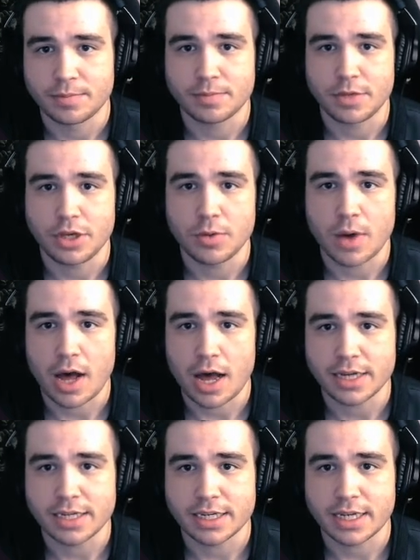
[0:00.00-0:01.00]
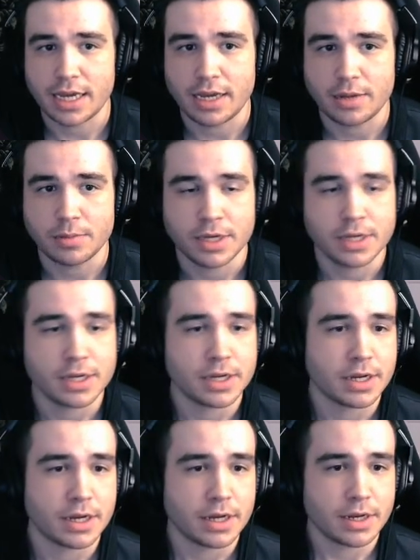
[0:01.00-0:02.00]
UI scheme.
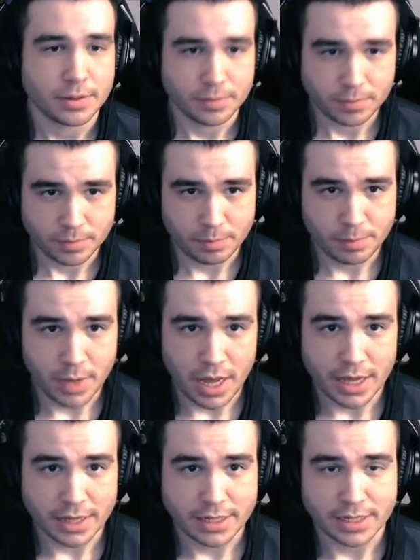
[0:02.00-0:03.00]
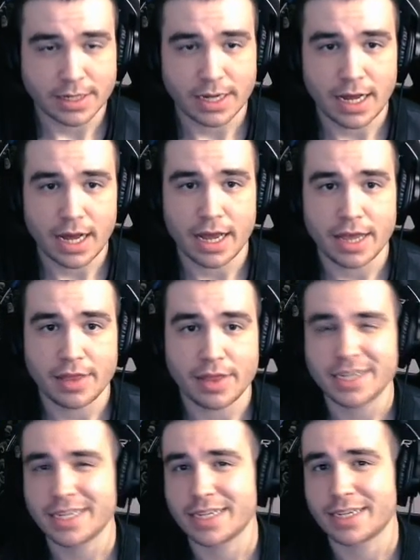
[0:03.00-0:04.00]
But
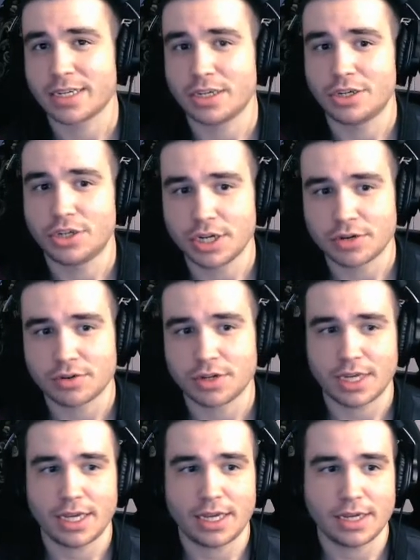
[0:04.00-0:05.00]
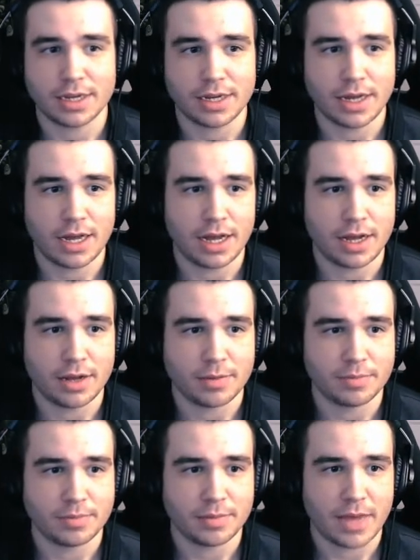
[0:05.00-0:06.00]
this is generally
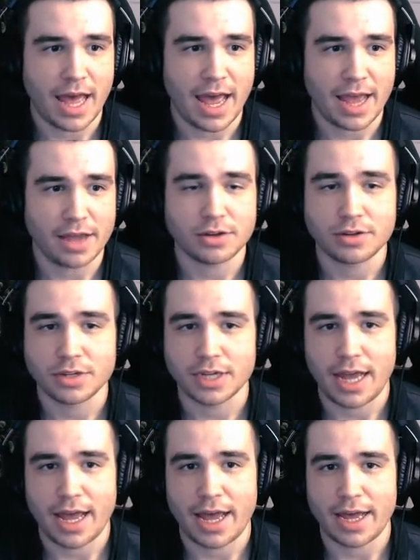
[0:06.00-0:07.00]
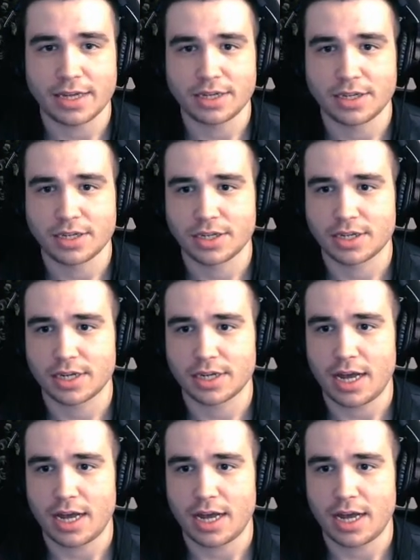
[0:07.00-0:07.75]
hailed as,